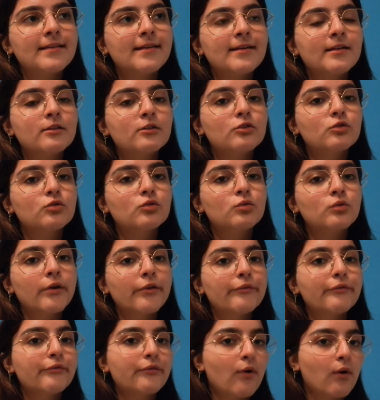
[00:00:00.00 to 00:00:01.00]
They do
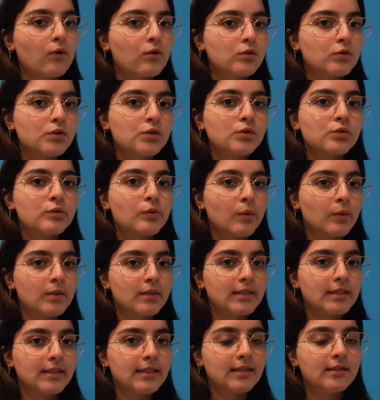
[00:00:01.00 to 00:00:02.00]
not focus
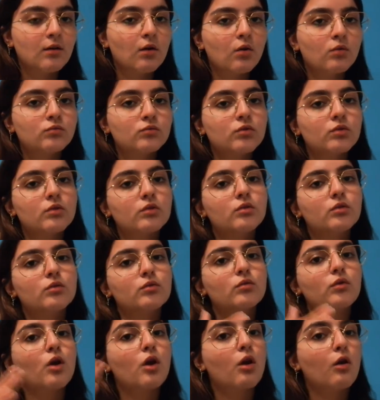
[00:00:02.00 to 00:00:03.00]
solely on
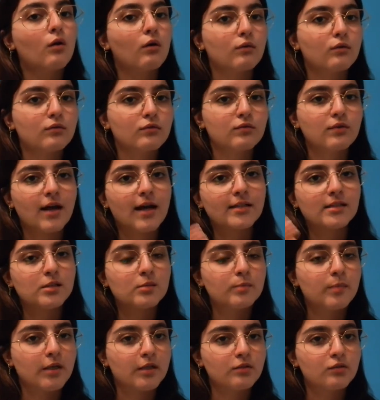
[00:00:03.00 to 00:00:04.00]
the love
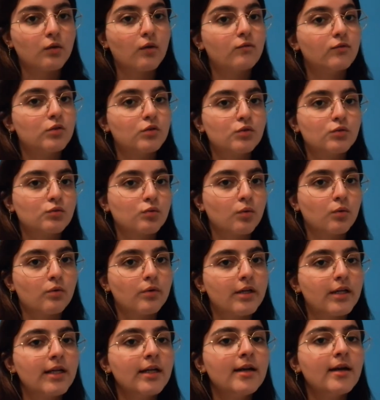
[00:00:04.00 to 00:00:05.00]
aspect of the
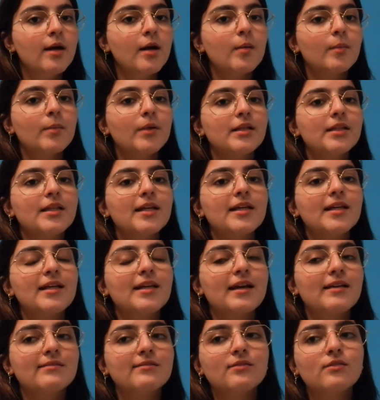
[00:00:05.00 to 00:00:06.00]
story, but
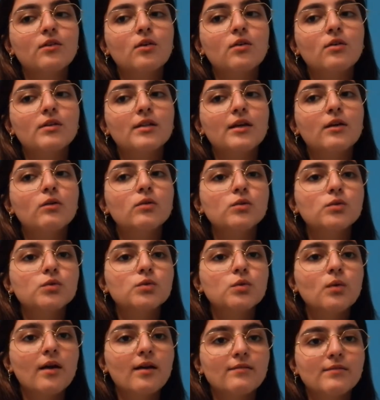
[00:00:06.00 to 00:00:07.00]
they
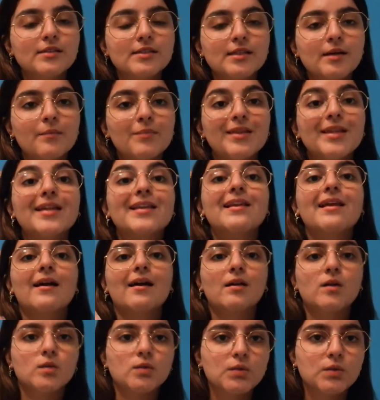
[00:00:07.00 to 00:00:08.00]
also have something
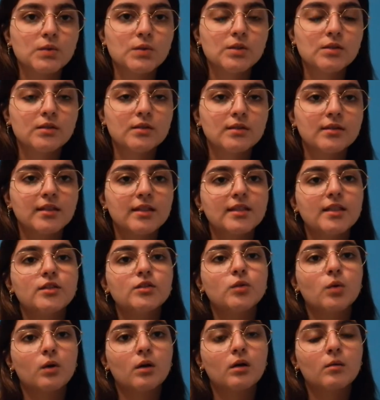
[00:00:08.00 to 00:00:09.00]
else that
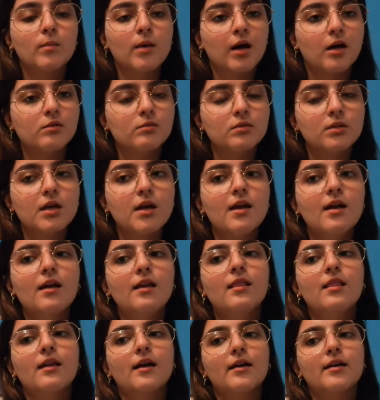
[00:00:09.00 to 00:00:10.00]
they talk about.
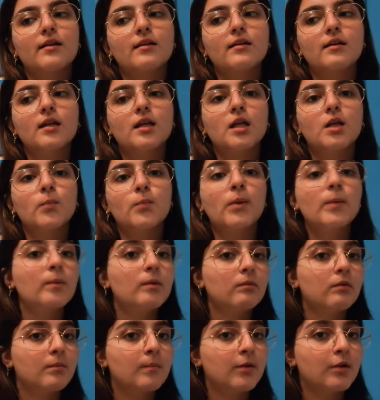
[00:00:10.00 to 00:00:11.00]
Like in
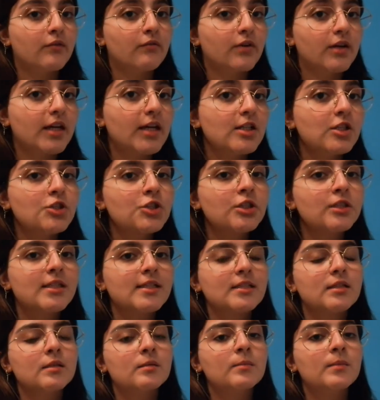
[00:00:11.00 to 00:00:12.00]
People We Meet on Vacation,
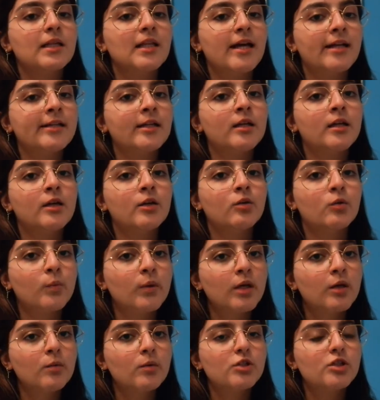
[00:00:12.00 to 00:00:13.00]
there's the millennial
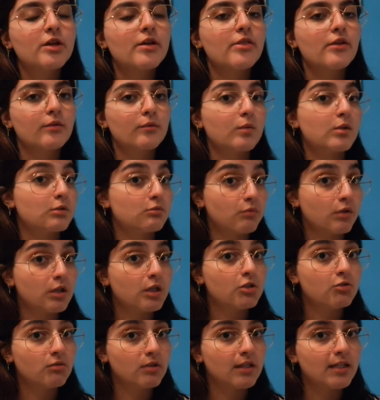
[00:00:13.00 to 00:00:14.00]
ennui, which I thought was
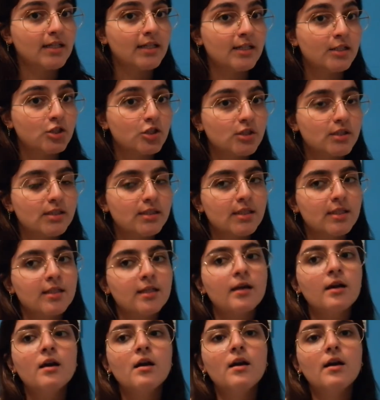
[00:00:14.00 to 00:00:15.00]
really, really
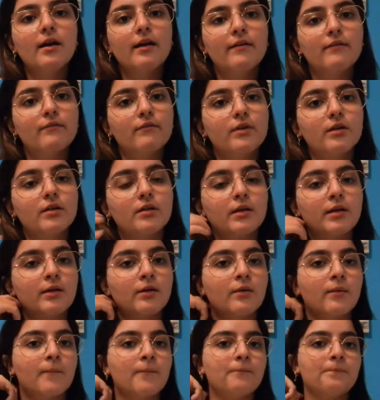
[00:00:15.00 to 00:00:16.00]
interesting and
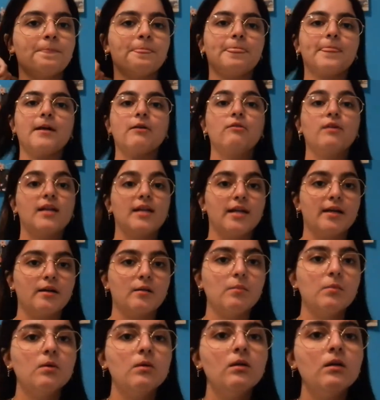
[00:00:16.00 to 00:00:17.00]

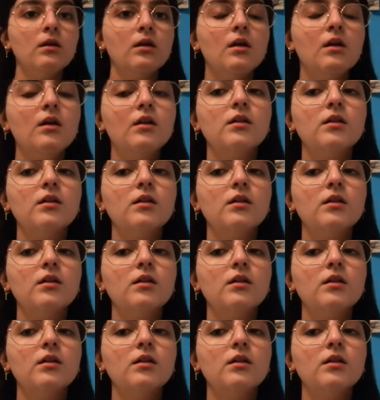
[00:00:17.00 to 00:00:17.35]
relatable.